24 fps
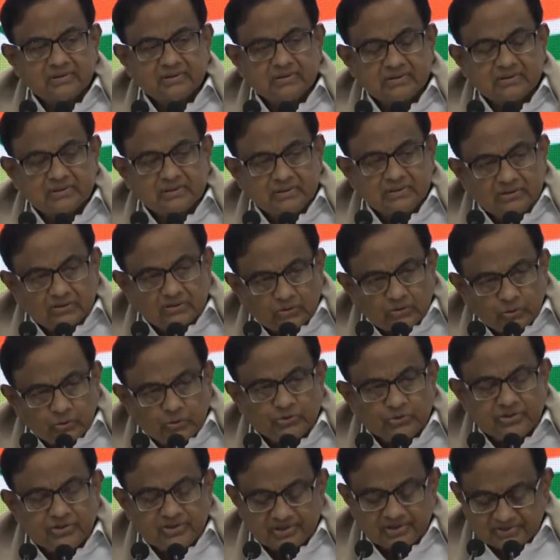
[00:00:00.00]

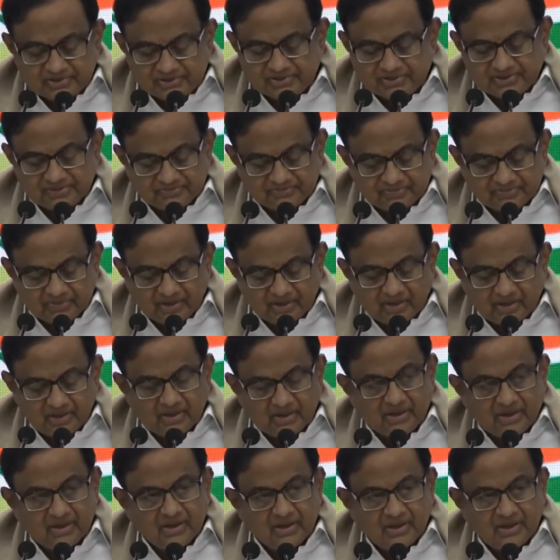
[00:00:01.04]
conclusion is
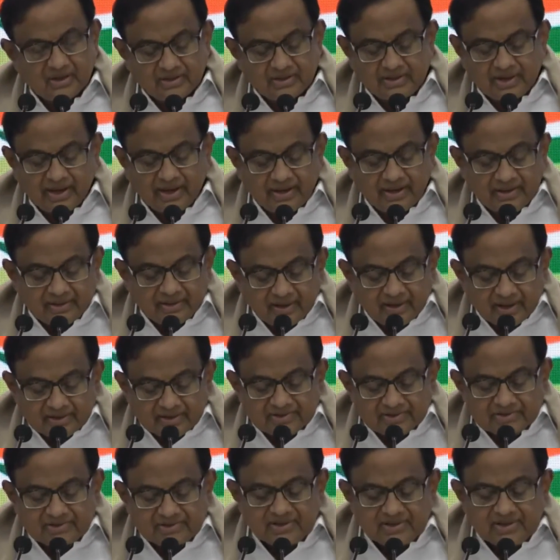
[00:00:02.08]
the
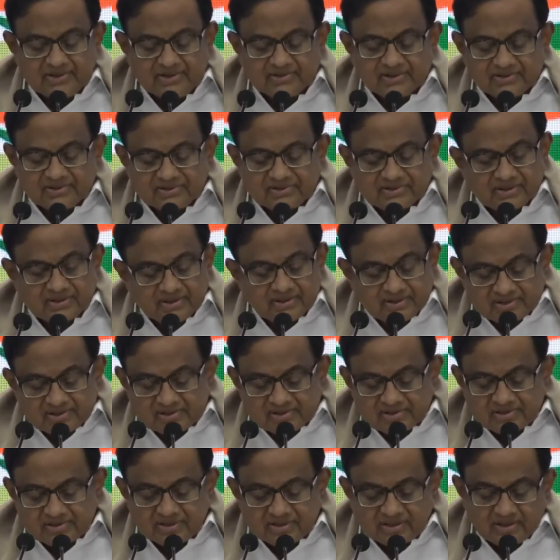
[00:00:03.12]
NRC is a
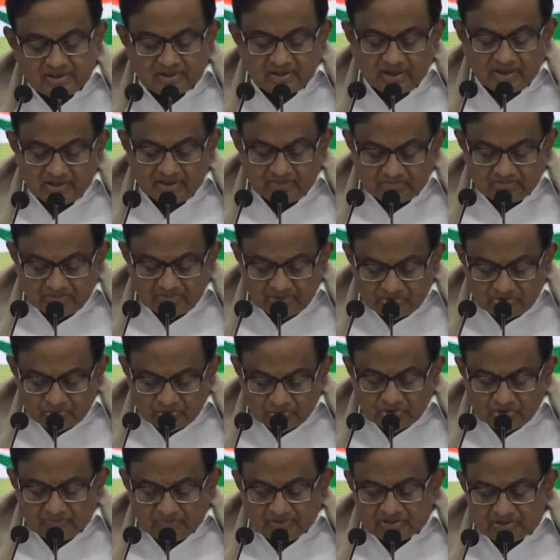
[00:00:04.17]
sinister and
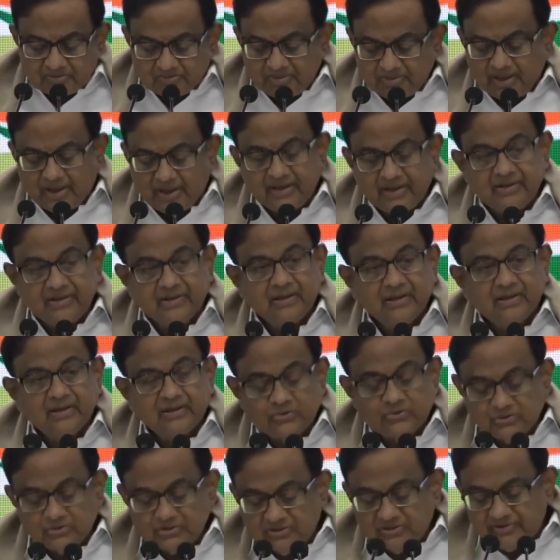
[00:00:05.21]
mischievous plan
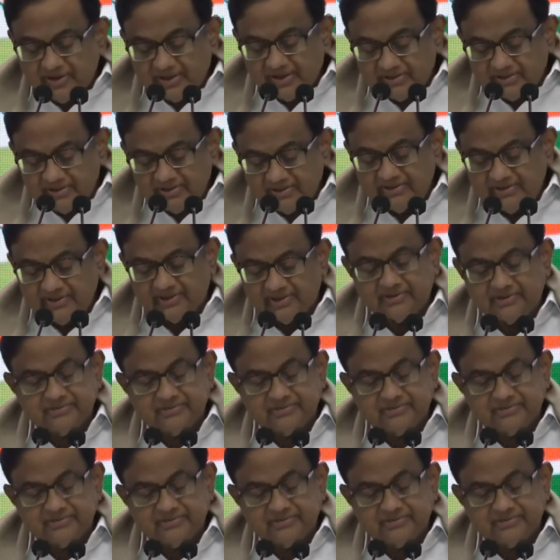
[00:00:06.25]
to divide India.